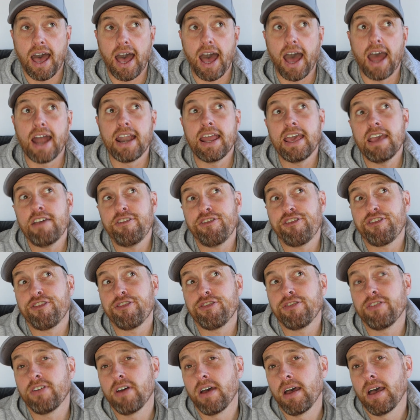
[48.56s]
and
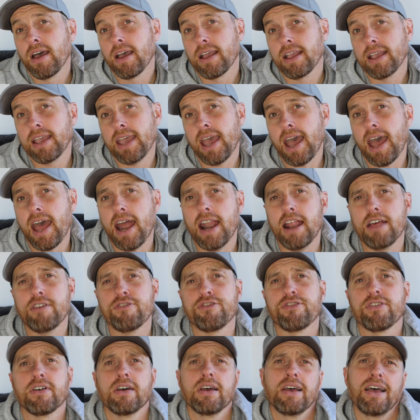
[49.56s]
if kind of
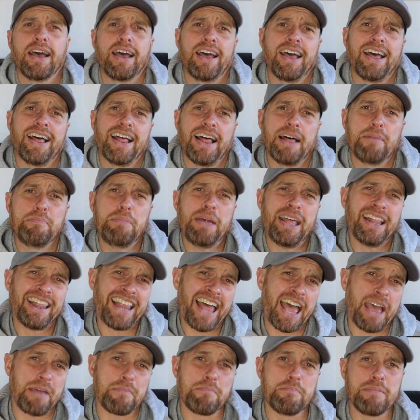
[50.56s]
a bit
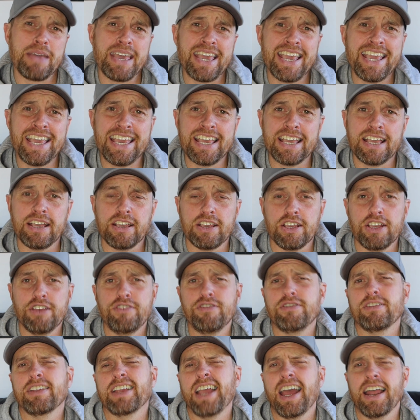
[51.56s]
like me, you
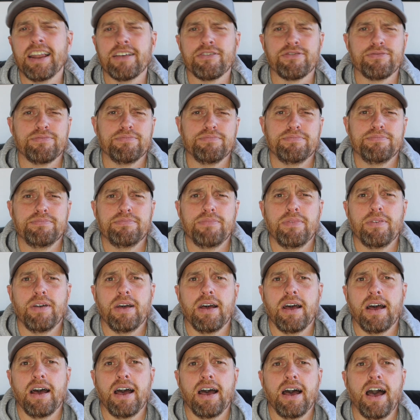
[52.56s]
kind of
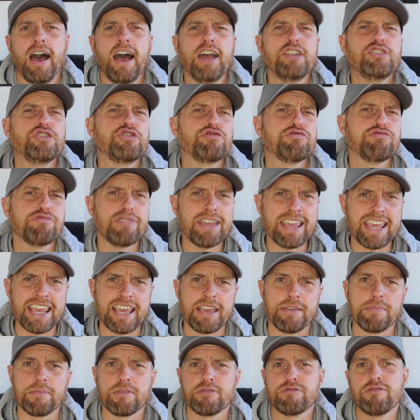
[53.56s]
a
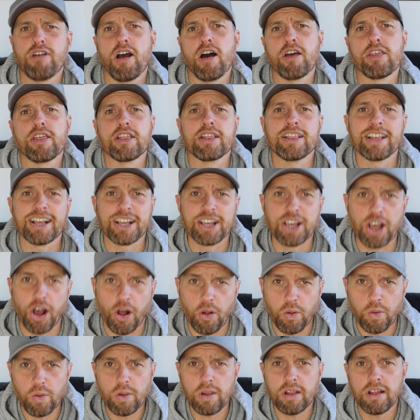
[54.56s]
dream rather than a
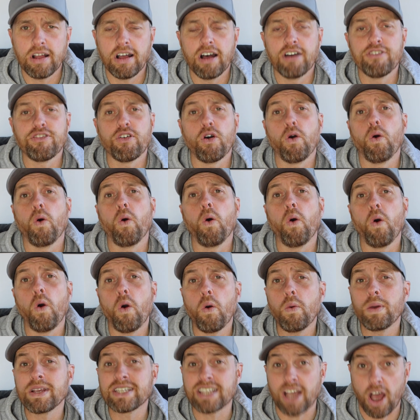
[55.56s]
goal of
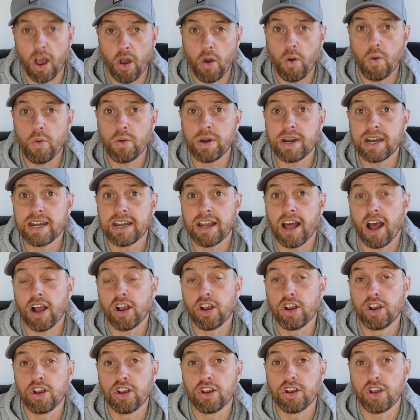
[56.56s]
always owning
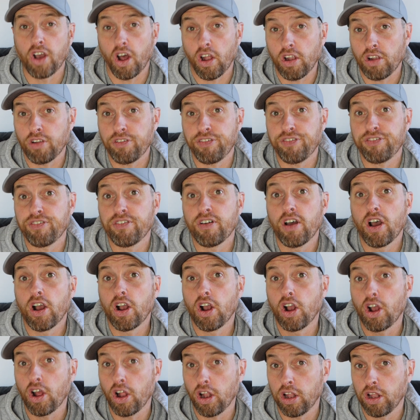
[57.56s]
a golf
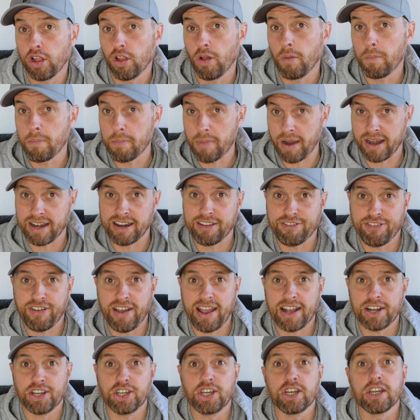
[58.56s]
club
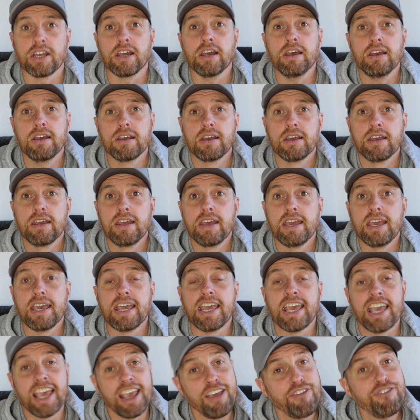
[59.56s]
manufacturer,
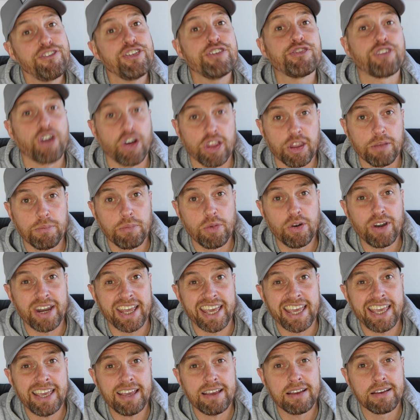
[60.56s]
if you've got the
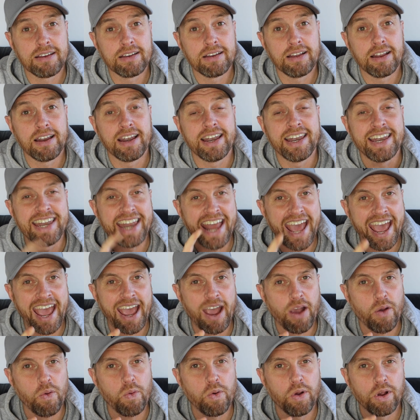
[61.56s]
money,
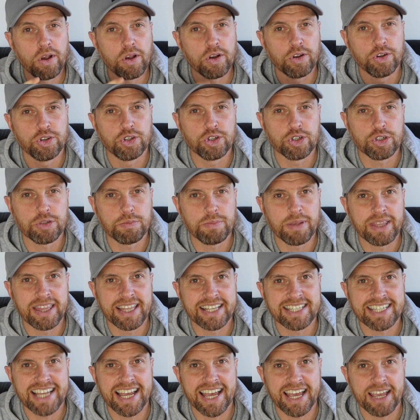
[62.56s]
now could just be the
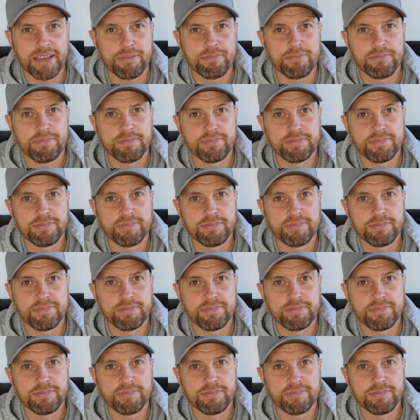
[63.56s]
time.